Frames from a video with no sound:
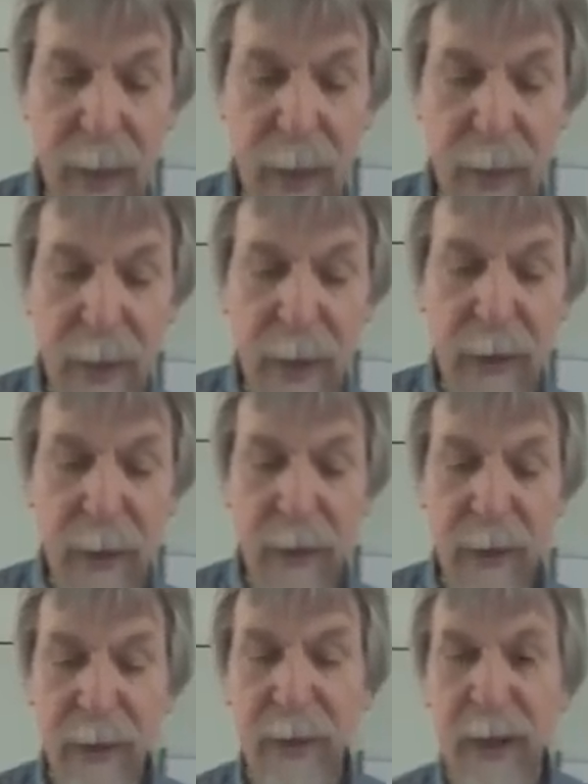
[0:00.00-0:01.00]
Now, I
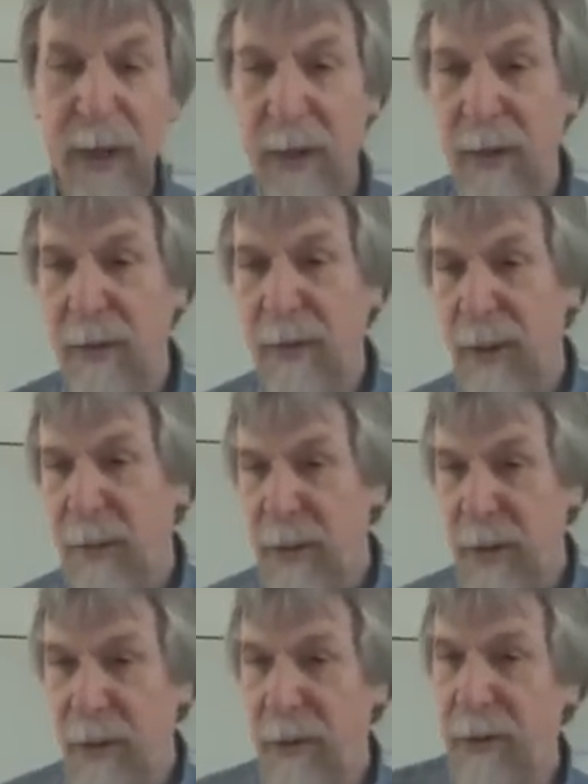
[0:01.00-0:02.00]
told you that in
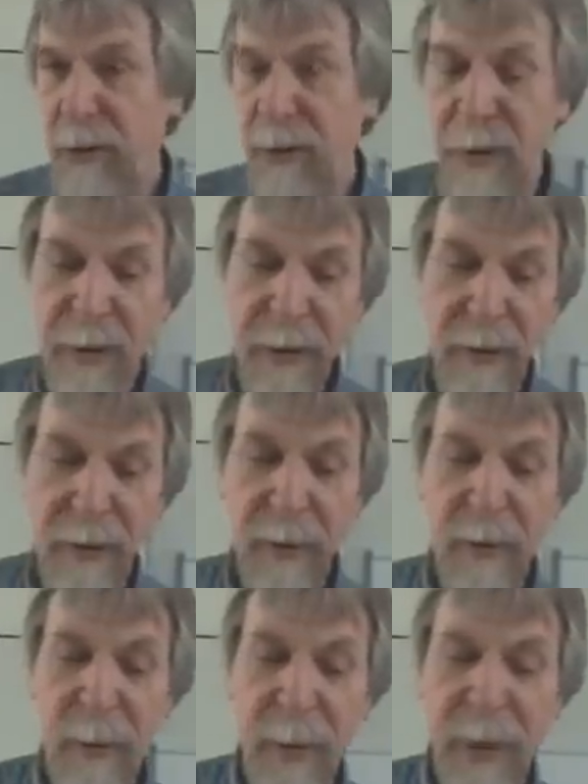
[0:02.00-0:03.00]
safety critical
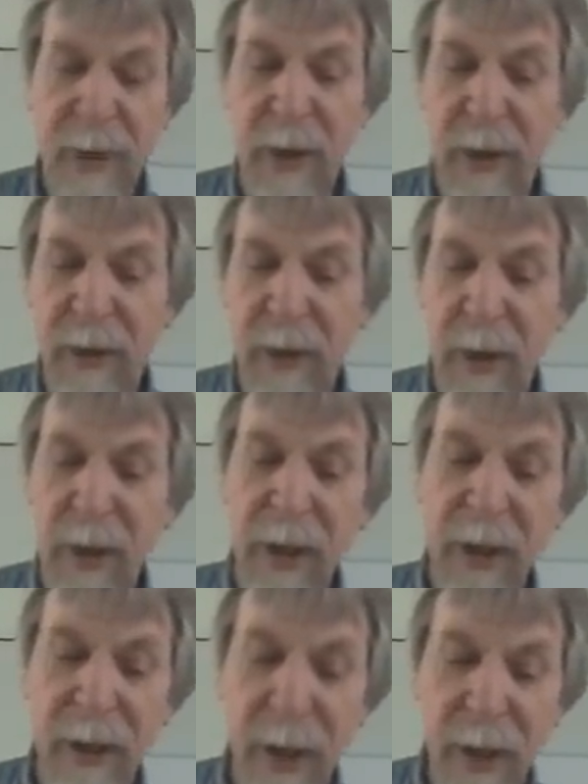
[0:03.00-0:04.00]
systems, we are
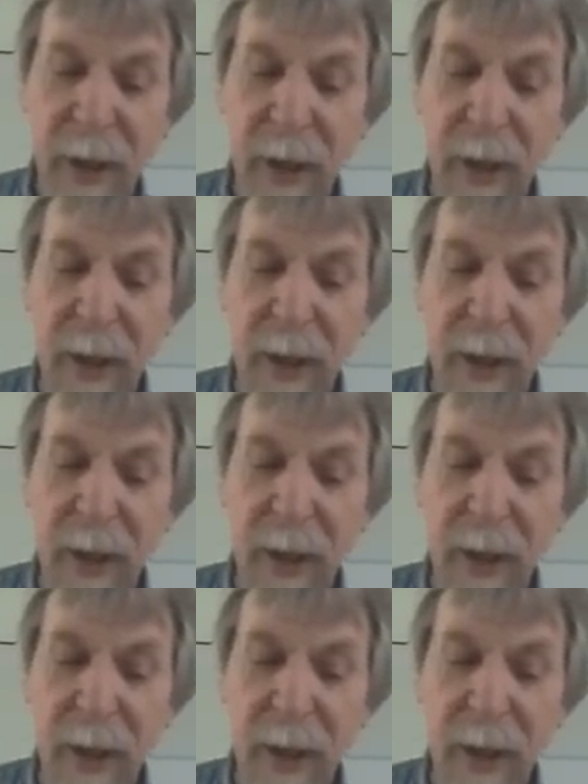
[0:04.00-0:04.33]
targeting